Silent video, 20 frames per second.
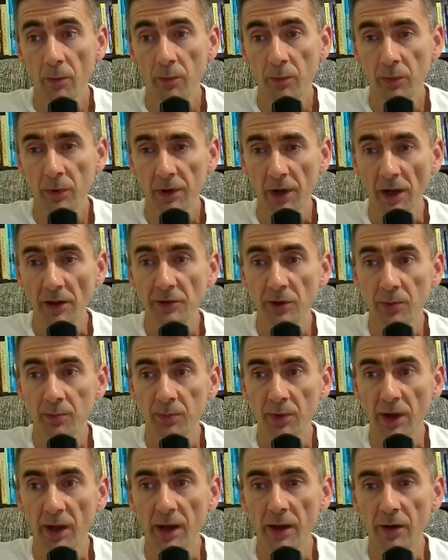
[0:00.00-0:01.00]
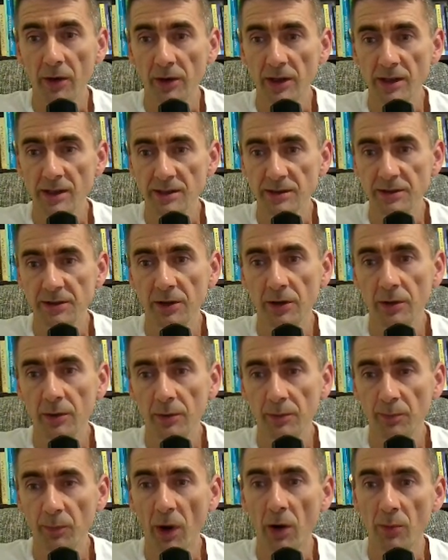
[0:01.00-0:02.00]
counterplay against the
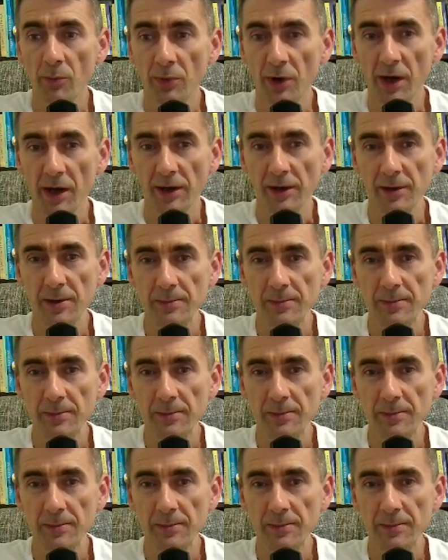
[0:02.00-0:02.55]
pawn break.